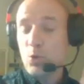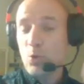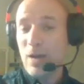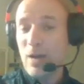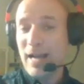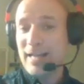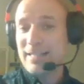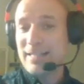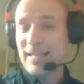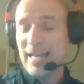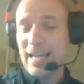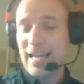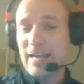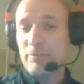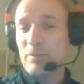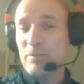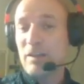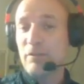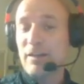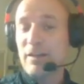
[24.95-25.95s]
you as
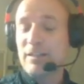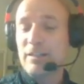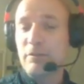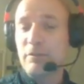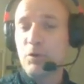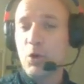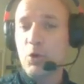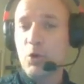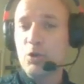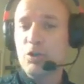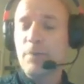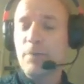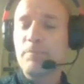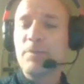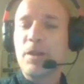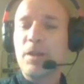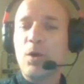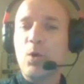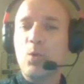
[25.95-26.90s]
a defensive coach